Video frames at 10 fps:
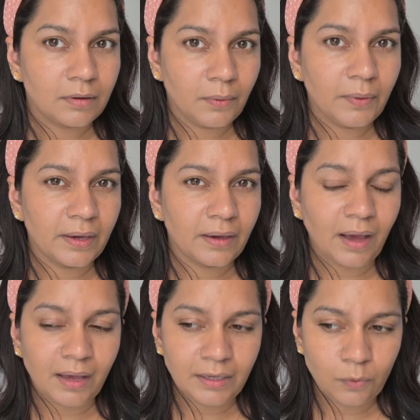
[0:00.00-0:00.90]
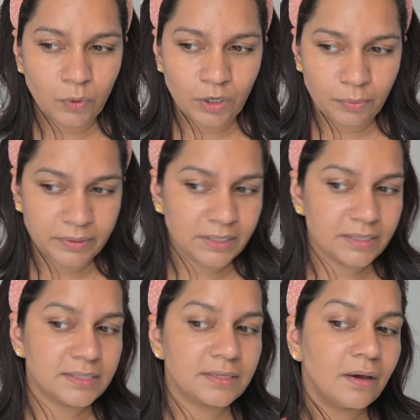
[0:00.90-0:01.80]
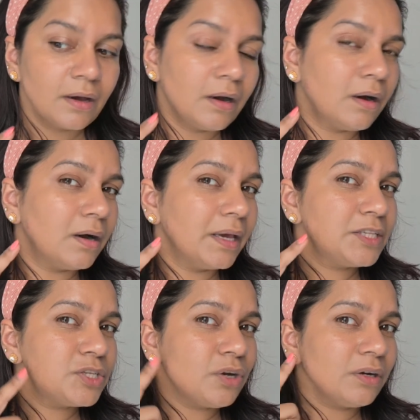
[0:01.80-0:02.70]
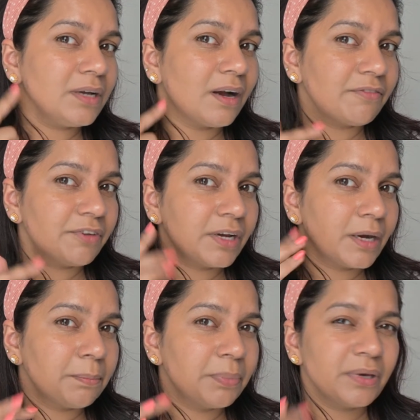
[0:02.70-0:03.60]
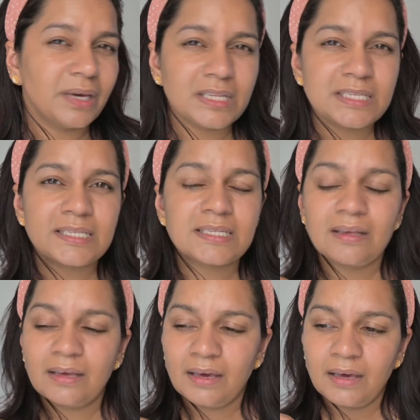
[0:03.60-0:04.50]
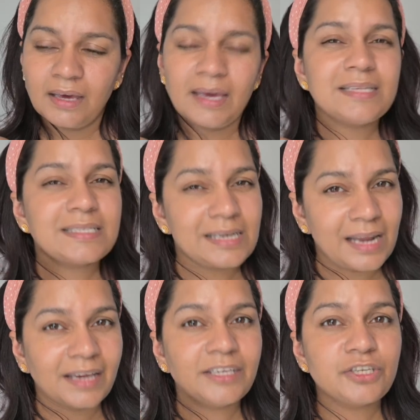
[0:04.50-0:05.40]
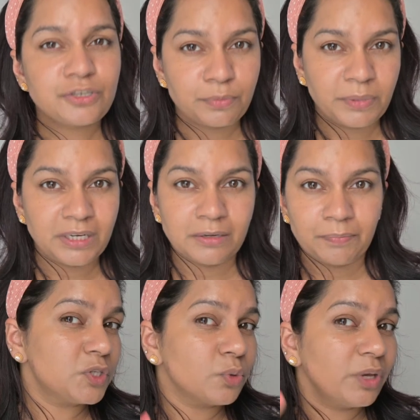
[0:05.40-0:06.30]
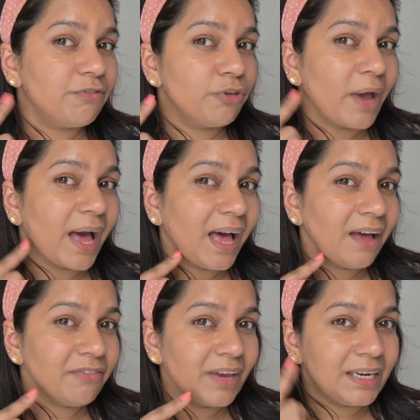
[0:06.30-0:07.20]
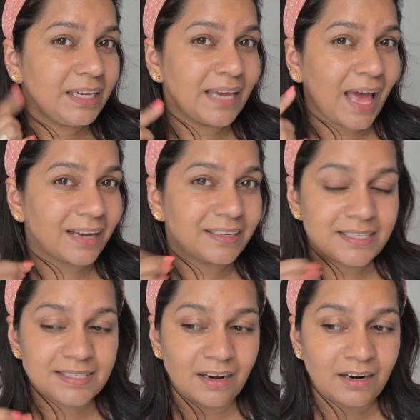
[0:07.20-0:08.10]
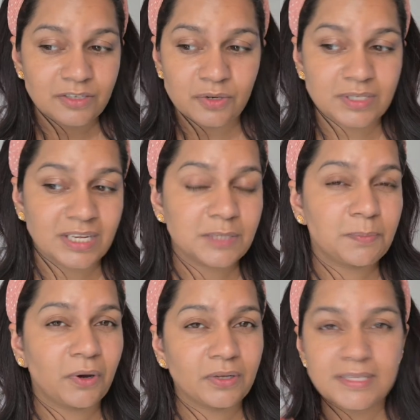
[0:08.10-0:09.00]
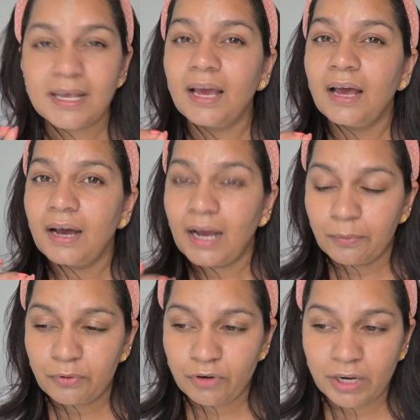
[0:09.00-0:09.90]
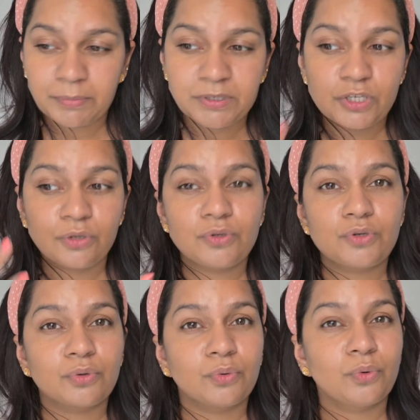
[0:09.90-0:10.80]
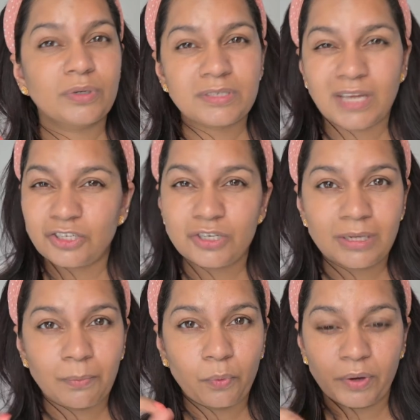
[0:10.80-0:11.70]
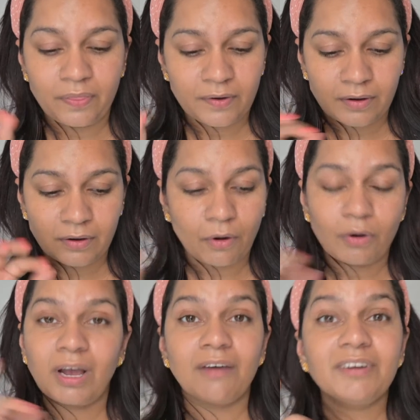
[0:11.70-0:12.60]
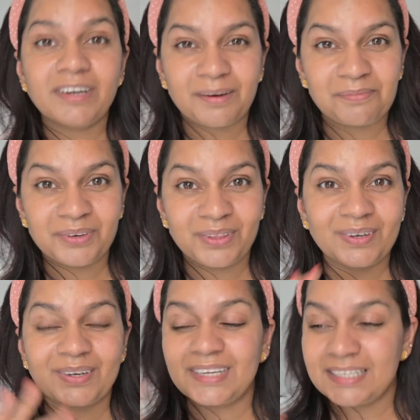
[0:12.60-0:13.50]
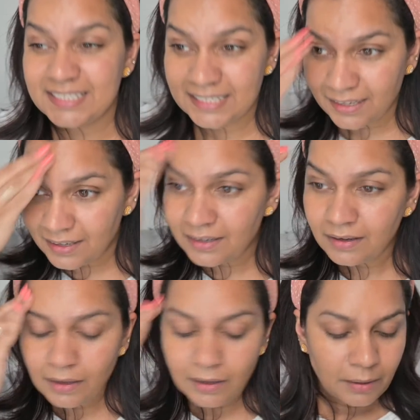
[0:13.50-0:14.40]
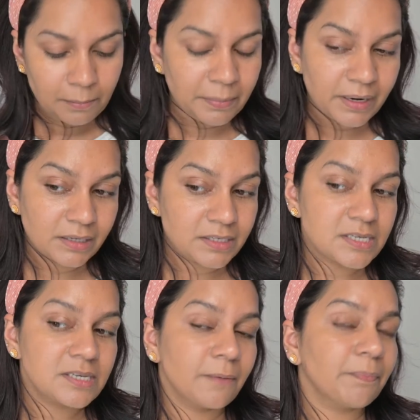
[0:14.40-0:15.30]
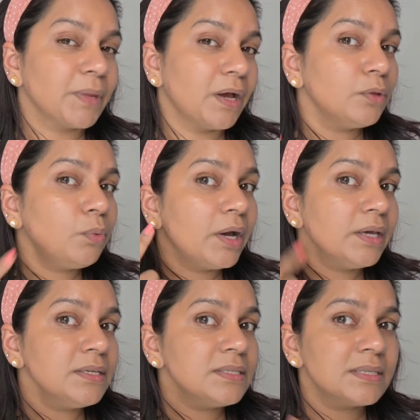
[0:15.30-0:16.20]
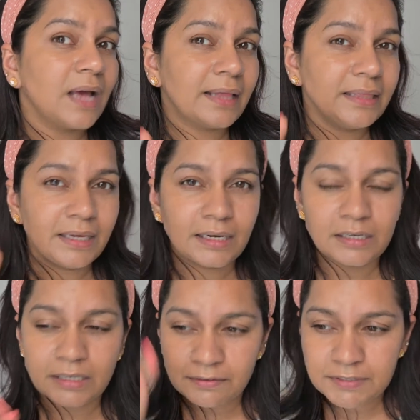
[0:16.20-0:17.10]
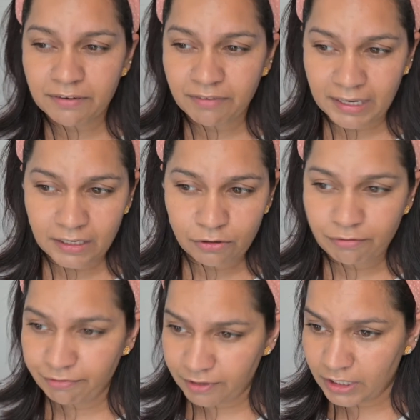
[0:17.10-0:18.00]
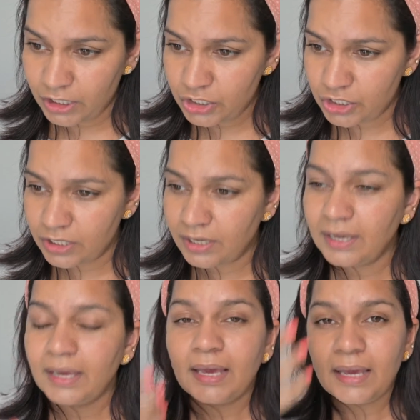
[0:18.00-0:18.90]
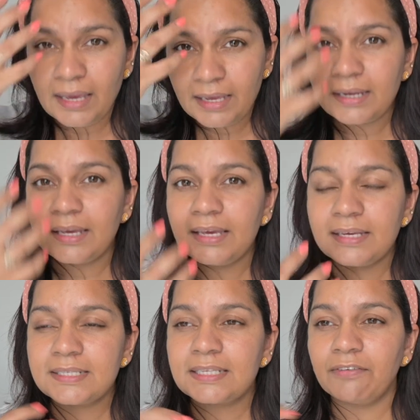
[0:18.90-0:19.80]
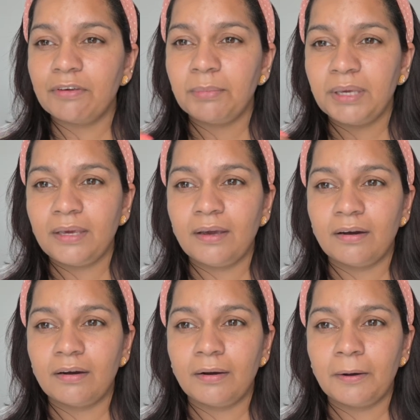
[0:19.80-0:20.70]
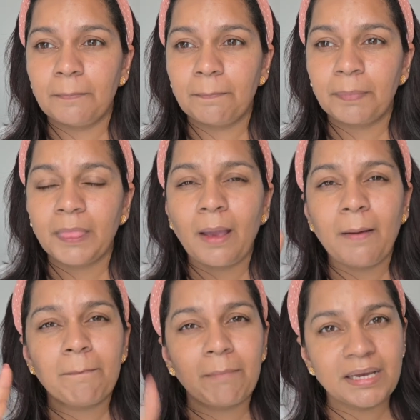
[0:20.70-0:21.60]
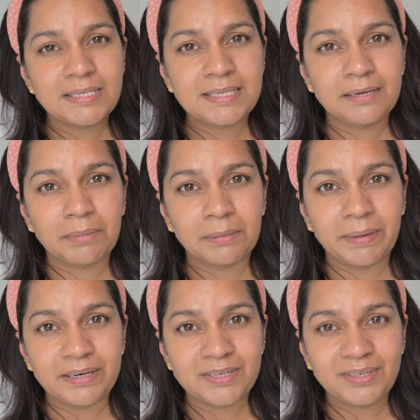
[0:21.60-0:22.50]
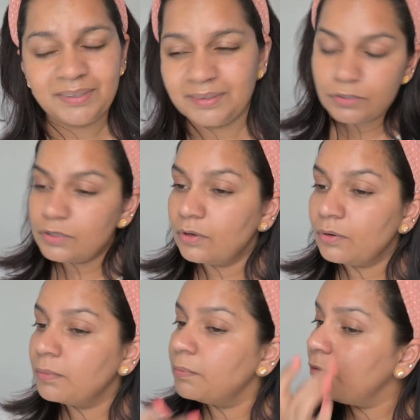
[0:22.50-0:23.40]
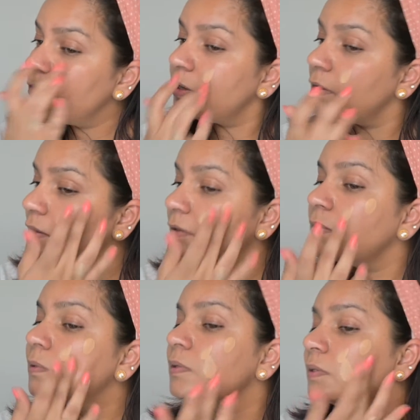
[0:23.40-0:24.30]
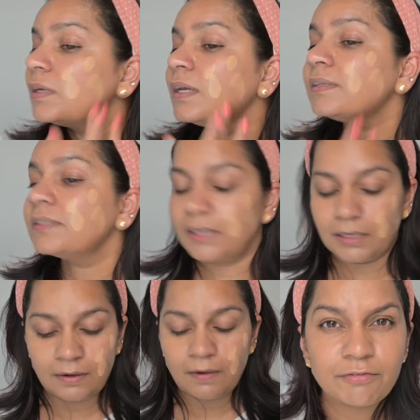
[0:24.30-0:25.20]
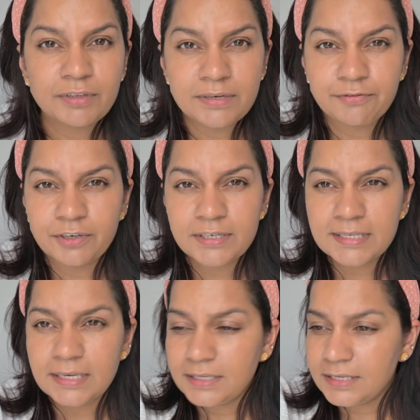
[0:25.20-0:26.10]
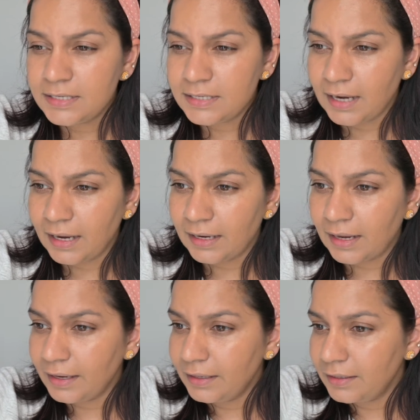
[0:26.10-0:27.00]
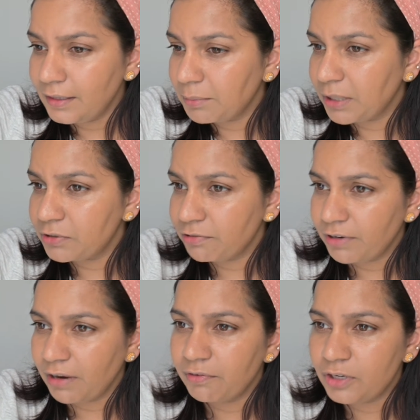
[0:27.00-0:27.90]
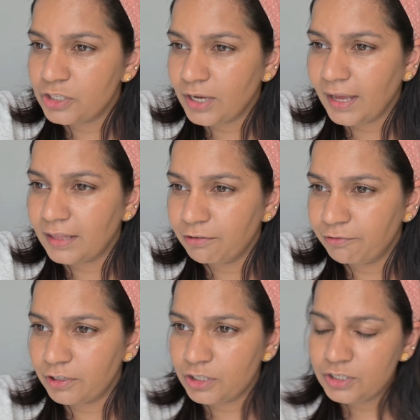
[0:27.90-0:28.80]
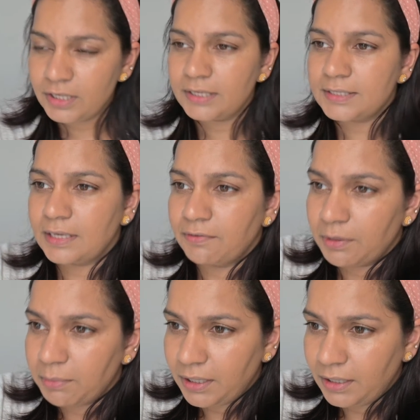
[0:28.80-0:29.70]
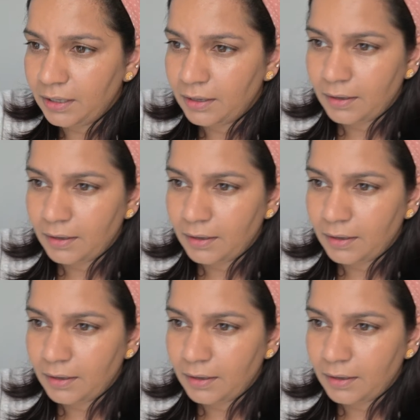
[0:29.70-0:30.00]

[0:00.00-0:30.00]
Okay, I can work with this. It's not covering up, it's light to medium. So if you have any acne scars or sunspots, I would recommend you to touch it up with or cover it up with a concealer. But otherwise, I think it gives a very good finish. It is giving me my skin but better. So moving on to the next side. For a skin tint, I like the amount of coverage and the finish that it's giving me.